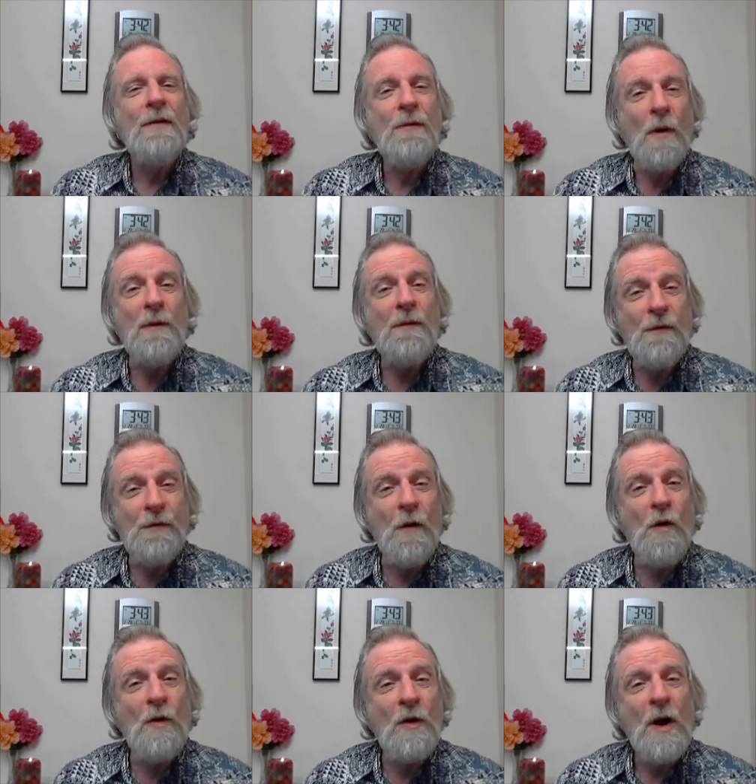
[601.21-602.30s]
for the
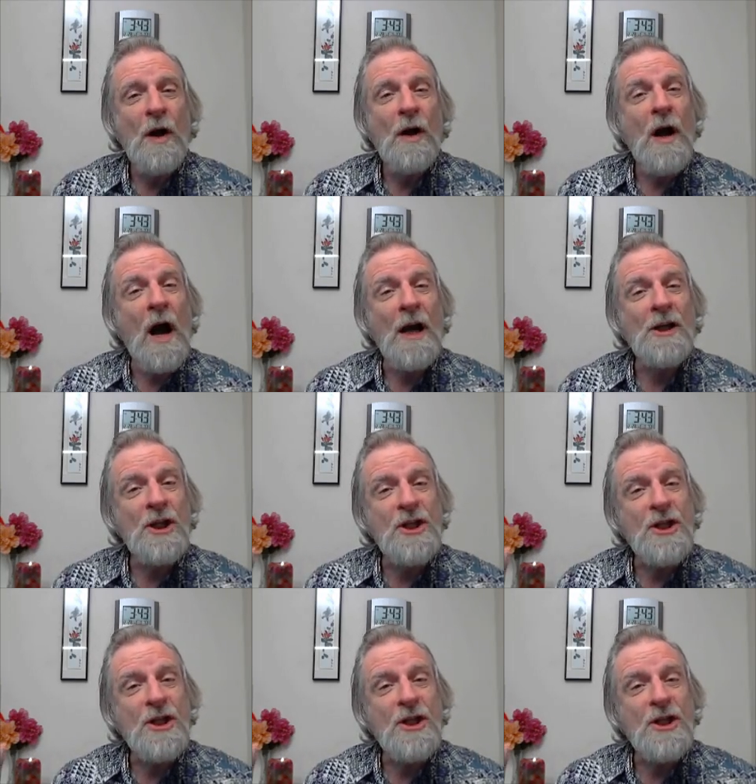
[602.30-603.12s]
full conscious